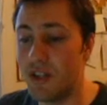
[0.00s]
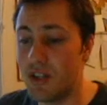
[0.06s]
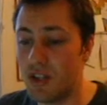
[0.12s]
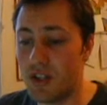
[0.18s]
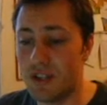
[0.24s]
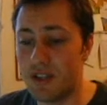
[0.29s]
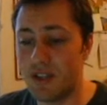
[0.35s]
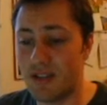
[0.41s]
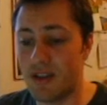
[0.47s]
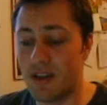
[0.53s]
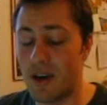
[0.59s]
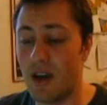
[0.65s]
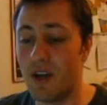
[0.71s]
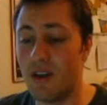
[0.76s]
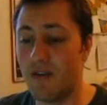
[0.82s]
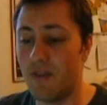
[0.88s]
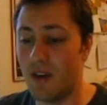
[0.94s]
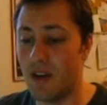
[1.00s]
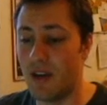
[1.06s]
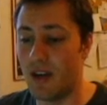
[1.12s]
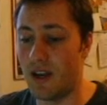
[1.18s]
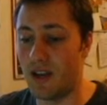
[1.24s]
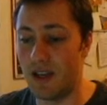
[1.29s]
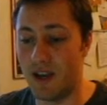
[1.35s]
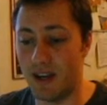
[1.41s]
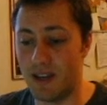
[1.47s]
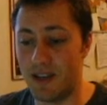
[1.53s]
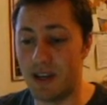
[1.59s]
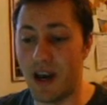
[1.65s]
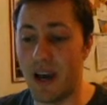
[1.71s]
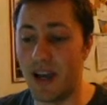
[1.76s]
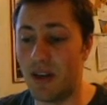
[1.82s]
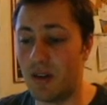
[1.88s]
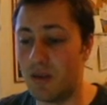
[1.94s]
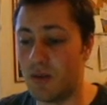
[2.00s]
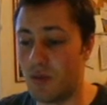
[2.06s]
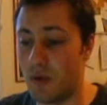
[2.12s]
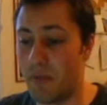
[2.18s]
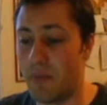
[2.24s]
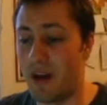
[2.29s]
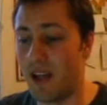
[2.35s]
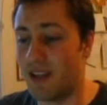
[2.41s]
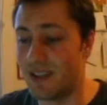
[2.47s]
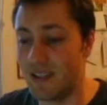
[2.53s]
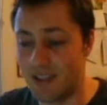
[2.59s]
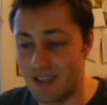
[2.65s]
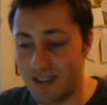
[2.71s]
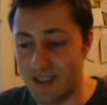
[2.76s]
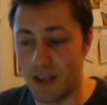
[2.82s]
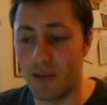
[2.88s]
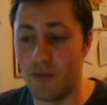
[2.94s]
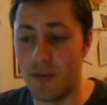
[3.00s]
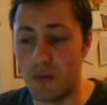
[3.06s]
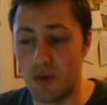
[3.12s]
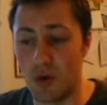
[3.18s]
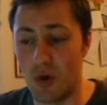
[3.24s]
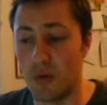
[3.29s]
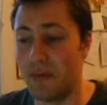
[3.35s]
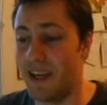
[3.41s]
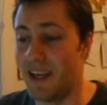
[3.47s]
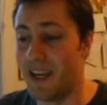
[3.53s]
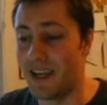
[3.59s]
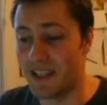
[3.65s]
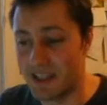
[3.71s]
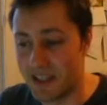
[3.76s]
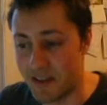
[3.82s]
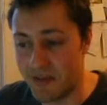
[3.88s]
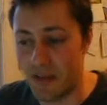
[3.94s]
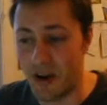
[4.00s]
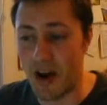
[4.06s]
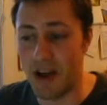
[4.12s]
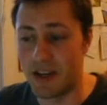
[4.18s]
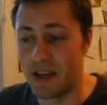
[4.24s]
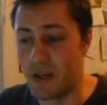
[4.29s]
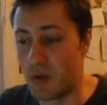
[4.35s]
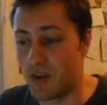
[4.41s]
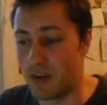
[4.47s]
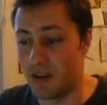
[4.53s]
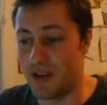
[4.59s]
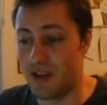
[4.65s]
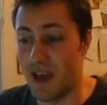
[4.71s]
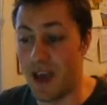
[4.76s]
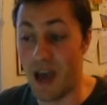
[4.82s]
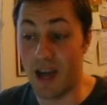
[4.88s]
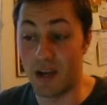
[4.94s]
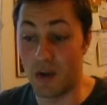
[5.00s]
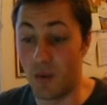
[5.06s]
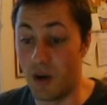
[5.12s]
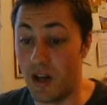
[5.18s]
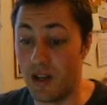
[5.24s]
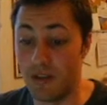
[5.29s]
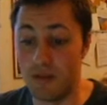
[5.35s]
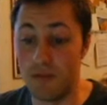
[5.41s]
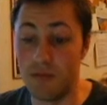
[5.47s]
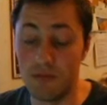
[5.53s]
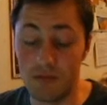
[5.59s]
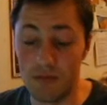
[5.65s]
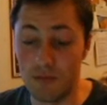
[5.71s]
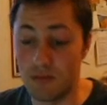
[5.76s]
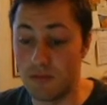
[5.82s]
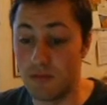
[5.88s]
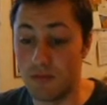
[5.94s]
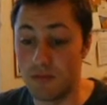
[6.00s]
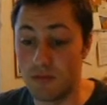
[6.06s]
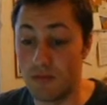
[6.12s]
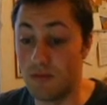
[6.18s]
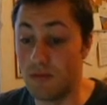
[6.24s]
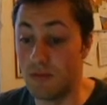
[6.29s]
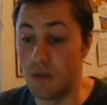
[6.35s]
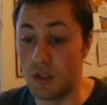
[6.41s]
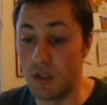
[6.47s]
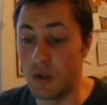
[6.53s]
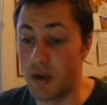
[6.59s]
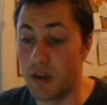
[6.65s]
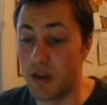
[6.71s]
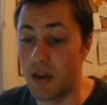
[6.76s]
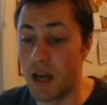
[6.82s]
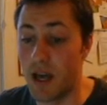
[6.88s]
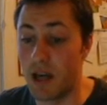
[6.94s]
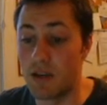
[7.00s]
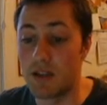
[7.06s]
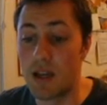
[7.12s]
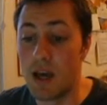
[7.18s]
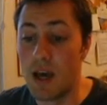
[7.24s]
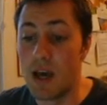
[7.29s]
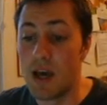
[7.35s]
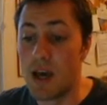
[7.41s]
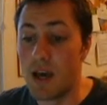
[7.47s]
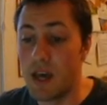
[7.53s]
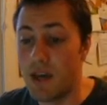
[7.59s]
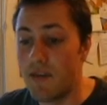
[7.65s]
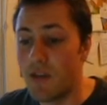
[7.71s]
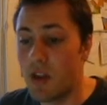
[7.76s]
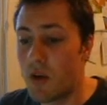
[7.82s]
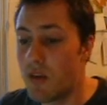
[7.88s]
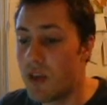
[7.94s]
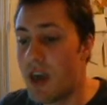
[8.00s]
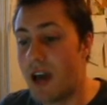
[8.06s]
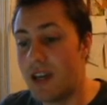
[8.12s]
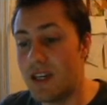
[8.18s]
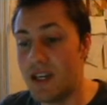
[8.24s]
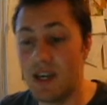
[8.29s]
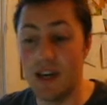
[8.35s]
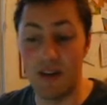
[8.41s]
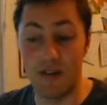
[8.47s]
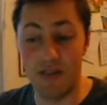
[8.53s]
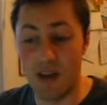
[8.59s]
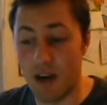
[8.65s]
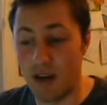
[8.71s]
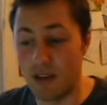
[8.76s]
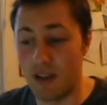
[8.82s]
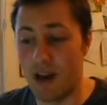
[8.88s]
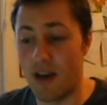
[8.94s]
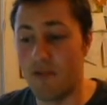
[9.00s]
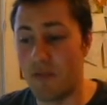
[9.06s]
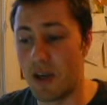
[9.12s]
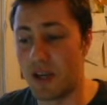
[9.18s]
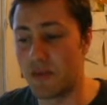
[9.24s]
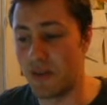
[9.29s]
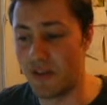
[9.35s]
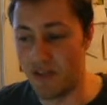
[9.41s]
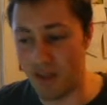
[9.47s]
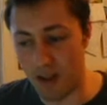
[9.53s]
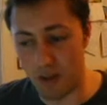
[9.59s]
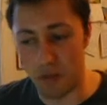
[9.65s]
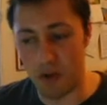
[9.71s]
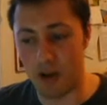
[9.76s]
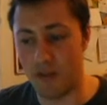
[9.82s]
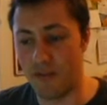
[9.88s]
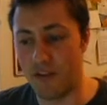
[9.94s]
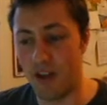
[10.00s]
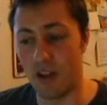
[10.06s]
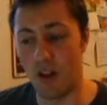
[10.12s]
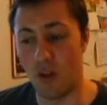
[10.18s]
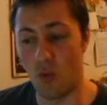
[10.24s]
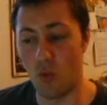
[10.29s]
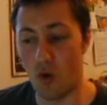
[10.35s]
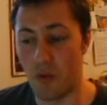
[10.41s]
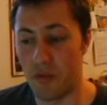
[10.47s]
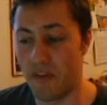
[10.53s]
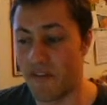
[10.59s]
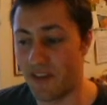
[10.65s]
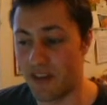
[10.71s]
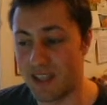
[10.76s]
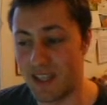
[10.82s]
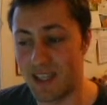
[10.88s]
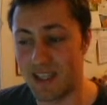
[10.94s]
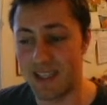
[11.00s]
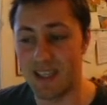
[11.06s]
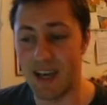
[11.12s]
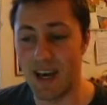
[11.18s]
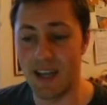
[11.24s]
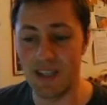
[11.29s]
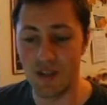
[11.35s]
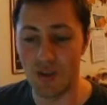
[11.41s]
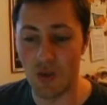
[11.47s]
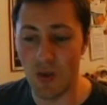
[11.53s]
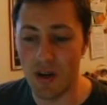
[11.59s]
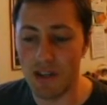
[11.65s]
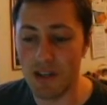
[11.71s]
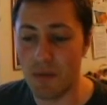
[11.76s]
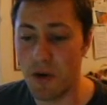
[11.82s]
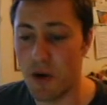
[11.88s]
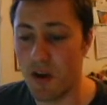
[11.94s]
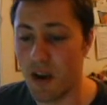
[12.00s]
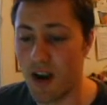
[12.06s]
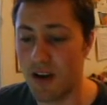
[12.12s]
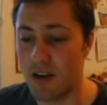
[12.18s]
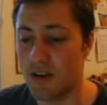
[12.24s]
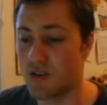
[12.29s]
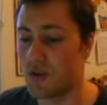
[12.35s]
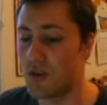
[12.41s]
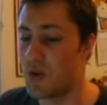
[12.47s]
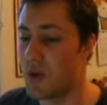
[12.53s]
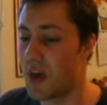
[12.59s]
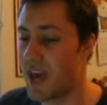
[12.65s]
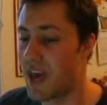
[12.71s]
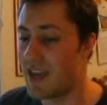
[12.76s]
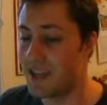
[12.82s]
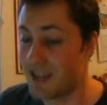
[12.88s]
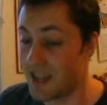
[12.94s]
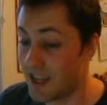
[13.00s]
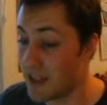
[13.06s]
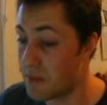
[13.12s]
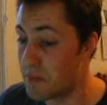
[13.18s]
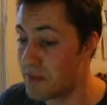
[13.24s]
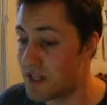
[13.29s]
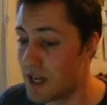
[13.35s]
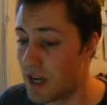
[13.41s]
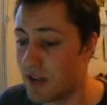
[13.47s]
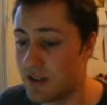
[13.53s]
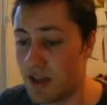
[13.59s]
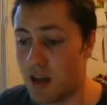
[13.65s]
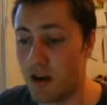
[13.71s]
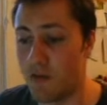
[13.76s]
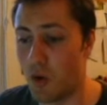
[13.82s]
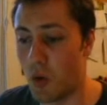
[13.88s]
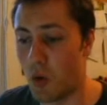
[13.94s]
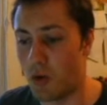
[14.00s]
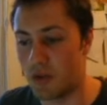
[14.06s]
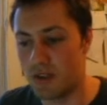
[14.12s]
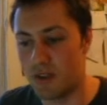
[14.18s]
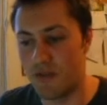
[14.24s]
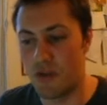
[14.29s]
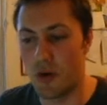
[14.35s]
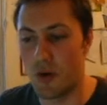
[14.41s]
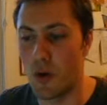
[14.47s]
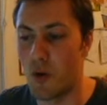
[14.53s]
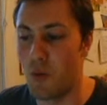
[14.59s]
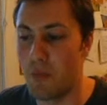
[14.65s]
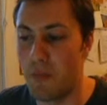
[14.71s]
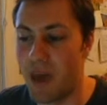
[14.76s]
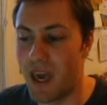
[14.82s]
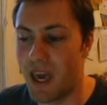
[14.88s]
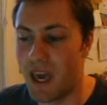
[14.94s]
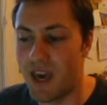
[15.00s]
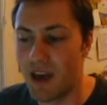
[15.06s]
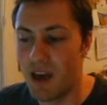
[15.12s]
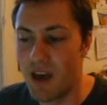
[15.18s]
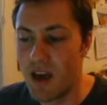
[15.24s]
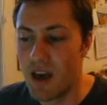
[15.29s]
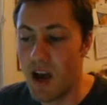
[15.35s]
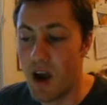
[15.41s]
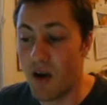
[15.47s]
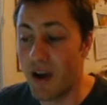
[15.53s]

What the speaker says: is just kind of an entitled, repellent, self-absorbed idiot savant who can act well and do nothing else. Even though the idea of young love makes me feel all warm and fuzzy inside, stories about characters who can't dig themselves out of holes of their own making